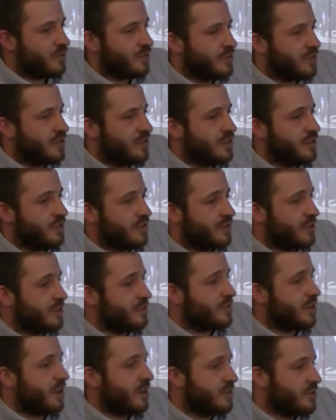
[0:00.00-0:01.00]
So
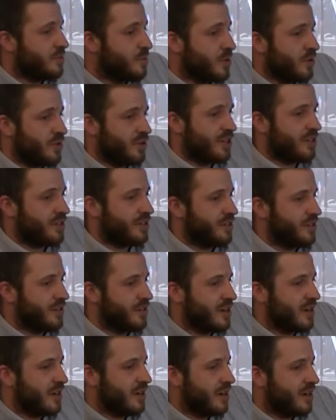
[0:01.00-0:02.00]
these guys are building
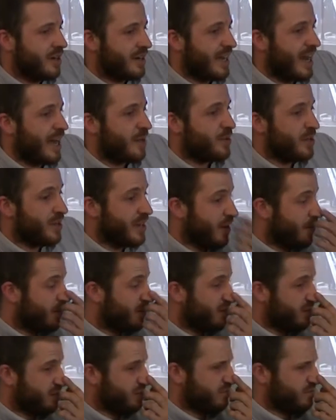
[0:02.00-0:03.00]
a cabin out
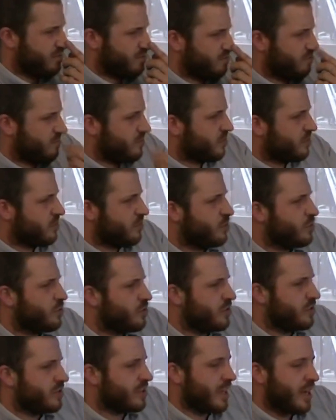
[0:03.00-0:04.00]
in
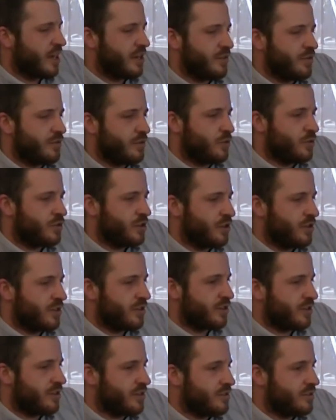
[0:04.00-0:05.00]
Northern California, I
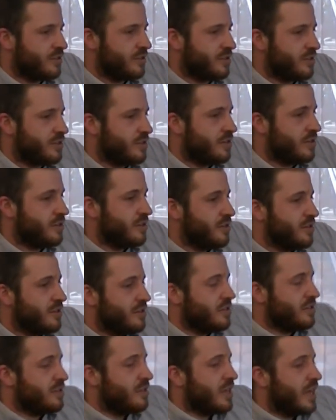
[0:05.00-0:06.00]
think it is.
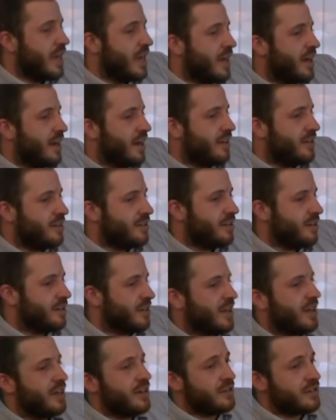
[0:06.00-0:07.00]
And
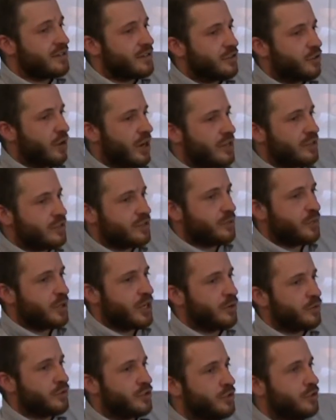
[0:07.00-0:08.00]
again, it's great to be
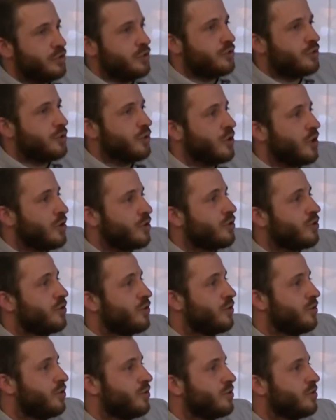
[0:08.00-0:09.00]
able to use your
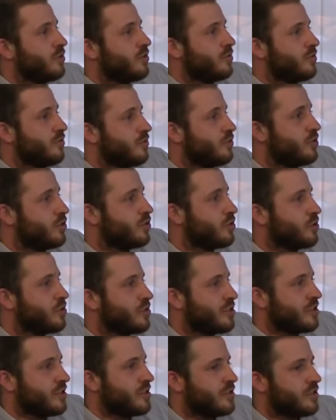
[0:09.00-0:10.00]
local
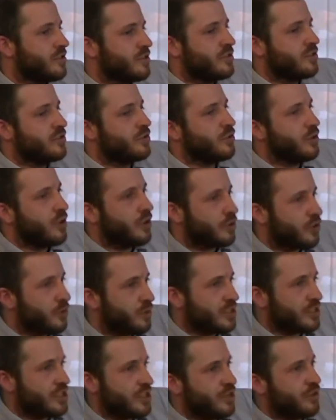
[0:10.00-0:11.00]
resources, local
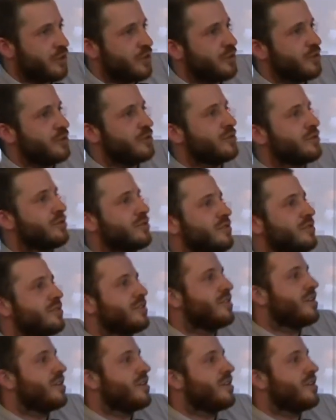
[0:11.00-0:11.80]
materials,